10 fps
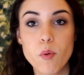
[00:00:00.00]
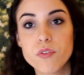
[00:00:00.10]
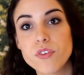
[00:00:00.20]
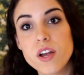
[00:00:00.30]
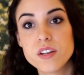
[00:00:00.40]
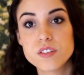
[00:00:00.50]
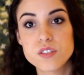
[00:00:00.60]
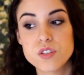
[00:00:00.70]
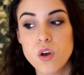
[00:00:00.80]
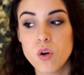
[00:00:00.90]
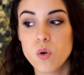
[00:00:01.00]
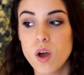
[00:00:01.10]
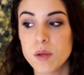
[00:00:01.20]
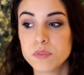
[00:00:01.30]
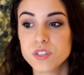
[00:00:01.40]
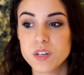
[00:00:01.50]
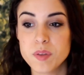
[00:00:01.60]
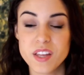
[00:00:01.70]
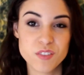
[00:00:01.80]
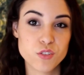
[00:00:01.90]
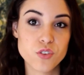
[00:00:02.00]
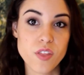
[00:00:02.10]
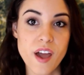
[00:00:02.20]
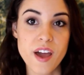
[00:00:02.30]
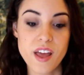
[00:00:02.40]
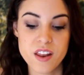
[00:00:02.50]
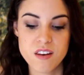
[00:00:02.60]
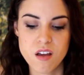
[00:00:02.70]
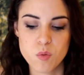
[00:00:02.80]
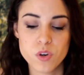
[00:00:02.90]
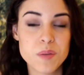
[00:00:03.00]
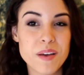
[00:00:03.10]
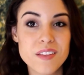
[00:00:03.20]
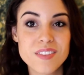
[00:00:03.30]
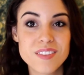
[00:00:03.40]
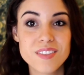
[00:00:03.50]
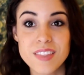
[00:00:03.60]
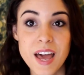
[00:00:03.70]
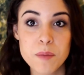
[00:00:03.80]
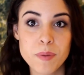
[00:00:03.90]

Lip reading: my boyfriend, so I'm just gonna be thankful for that and not worry about that.